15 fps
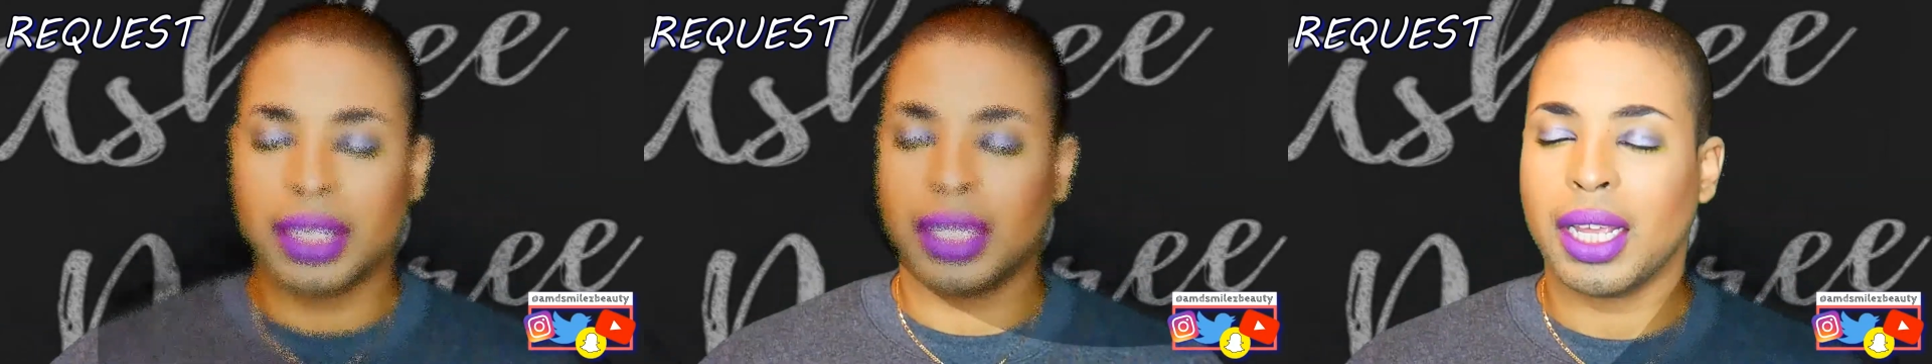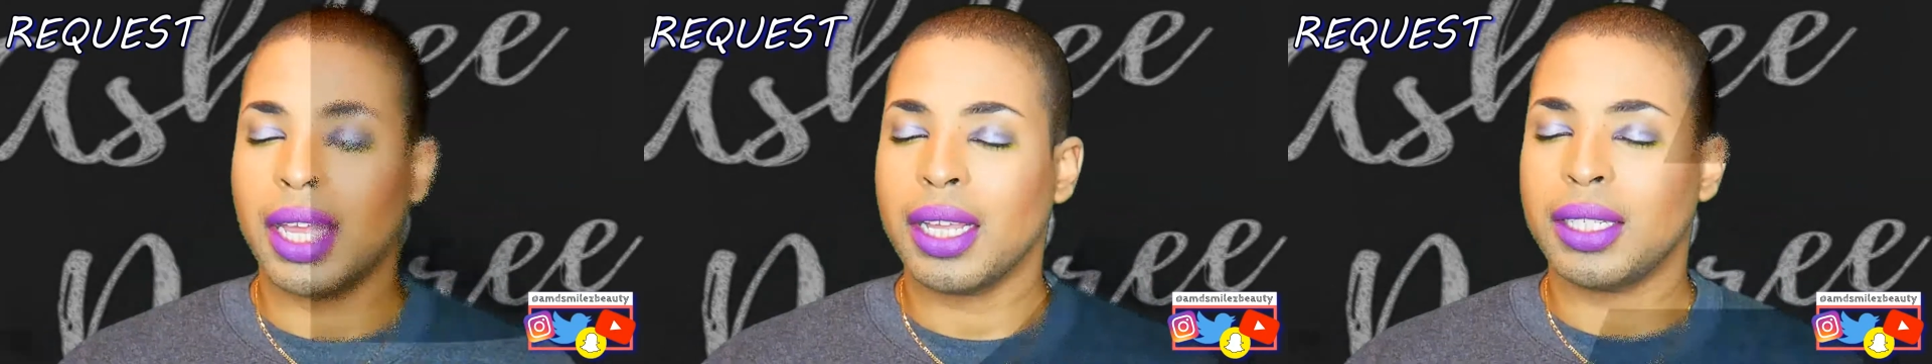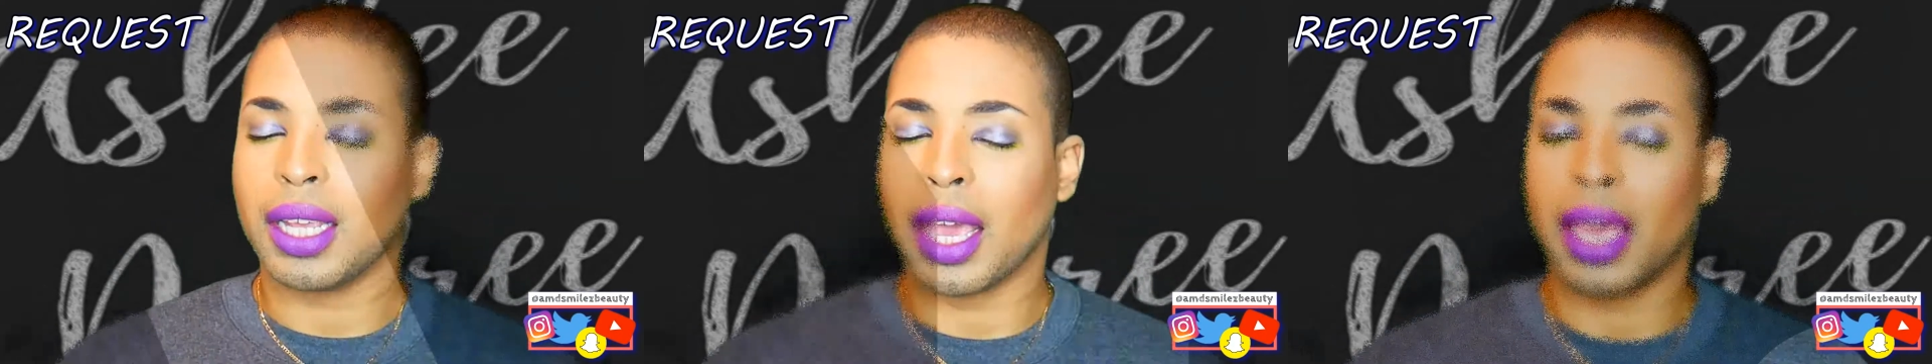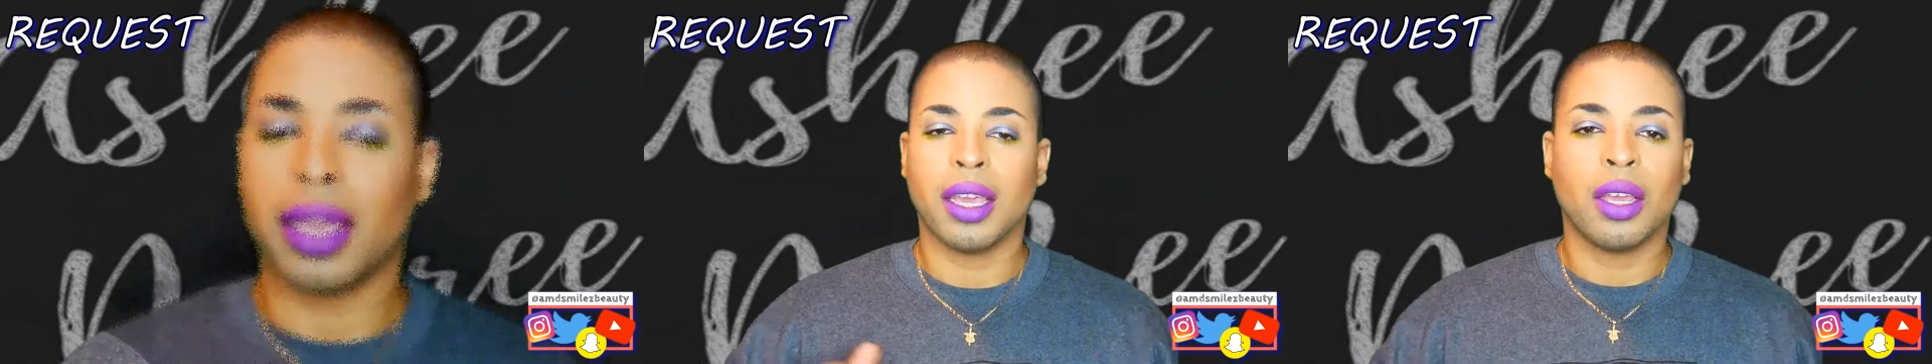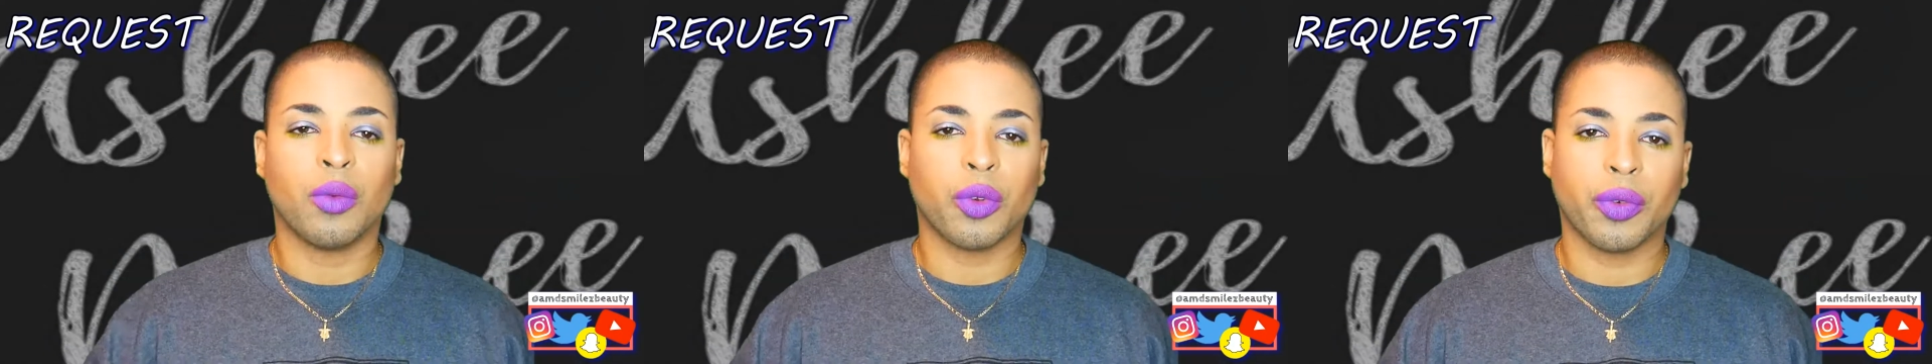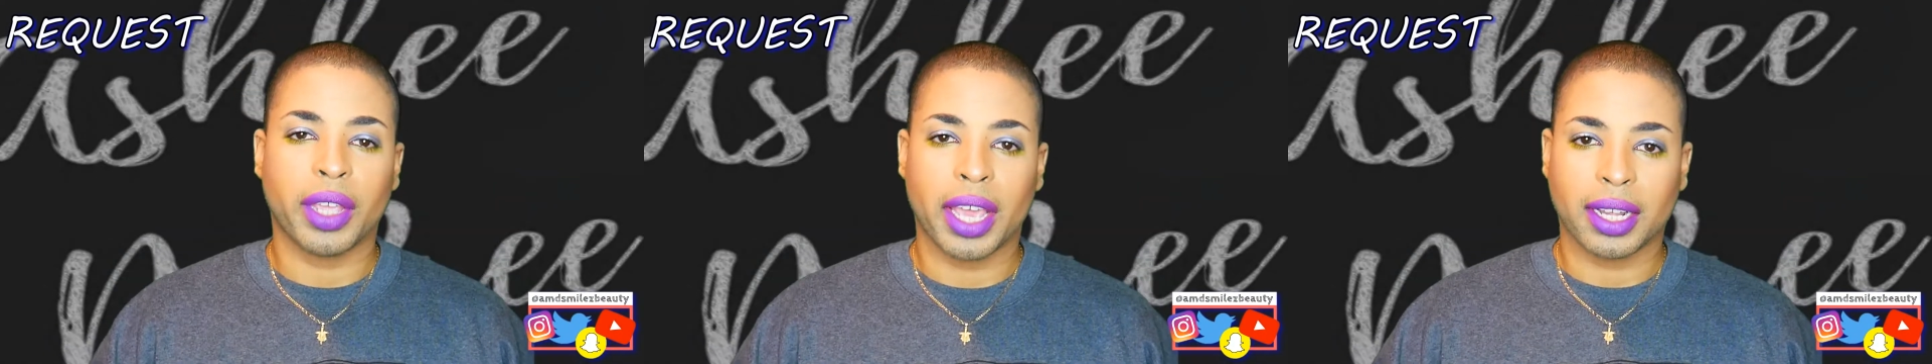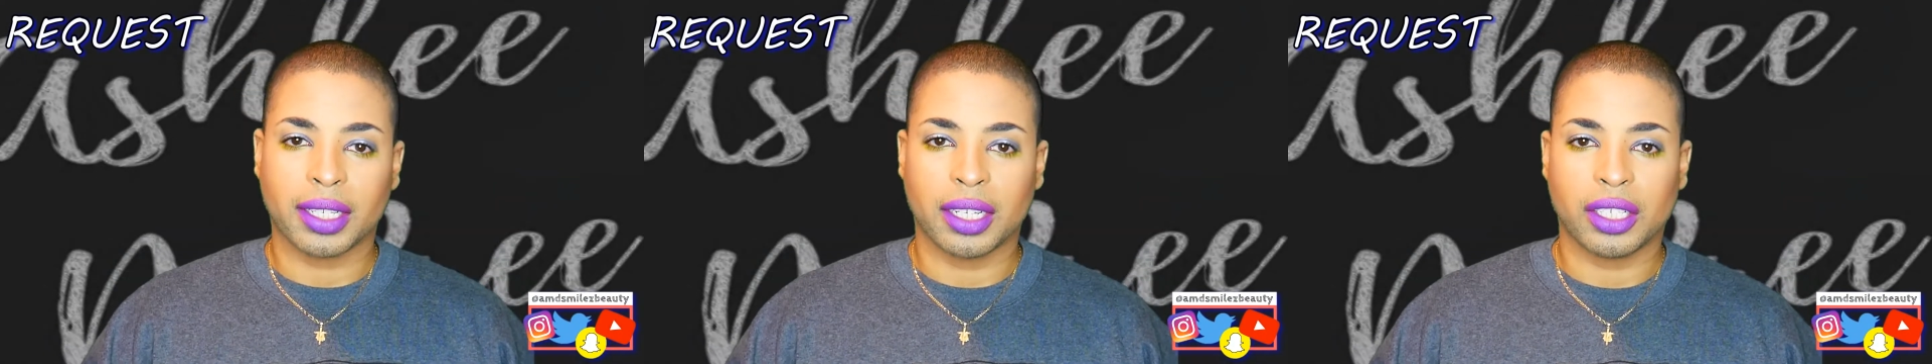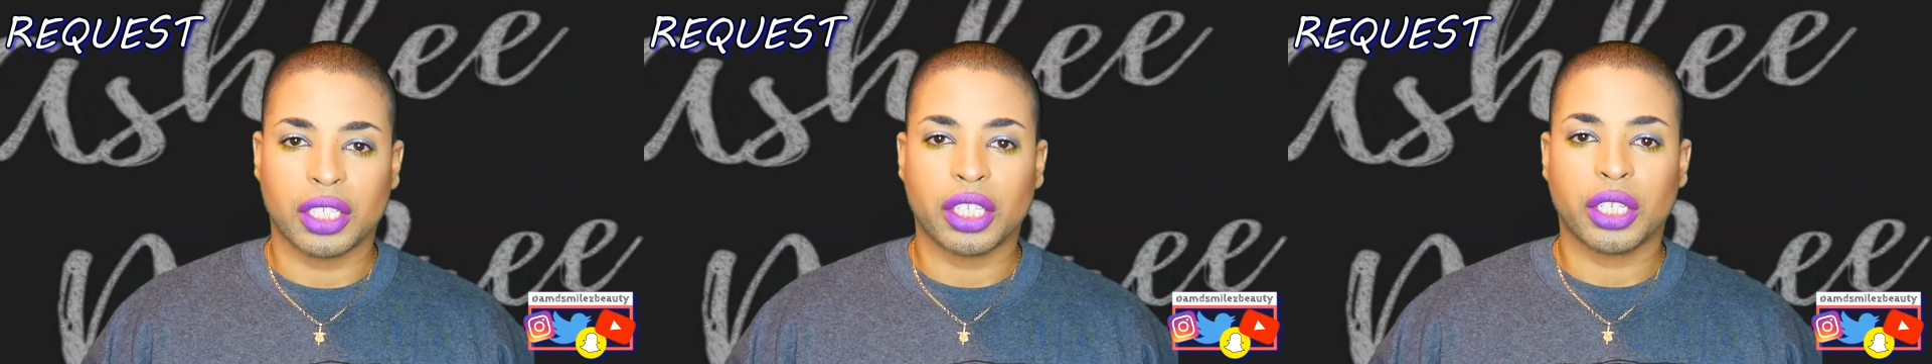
Today, we're reacting